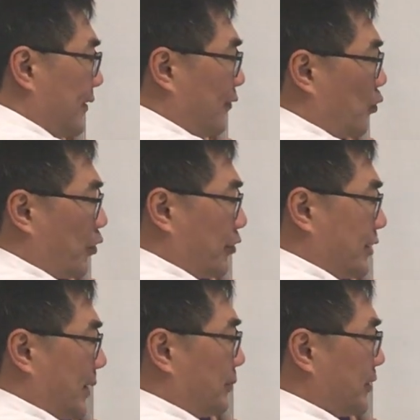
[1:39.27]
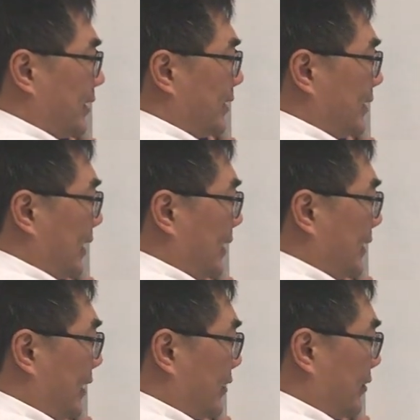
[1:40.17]
4 or 10%, and
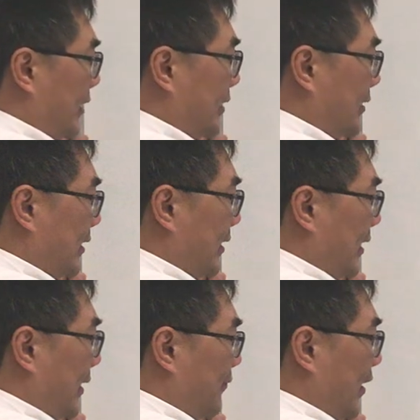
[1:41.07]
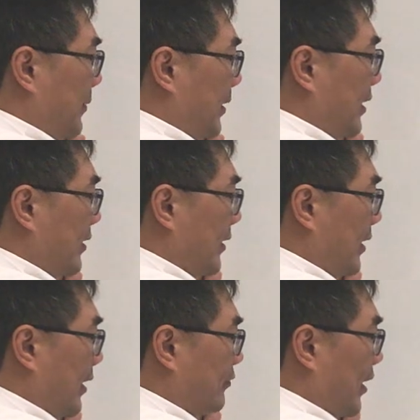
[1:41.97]
the other is amphetamine,
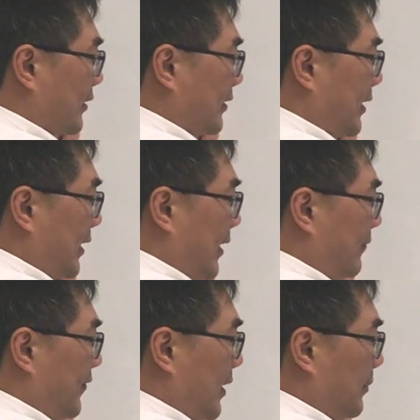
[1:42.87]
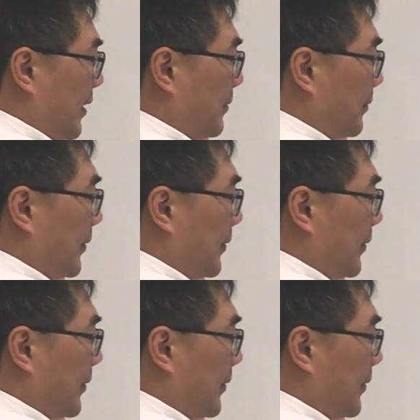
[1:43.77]
hydroxyamphetamine.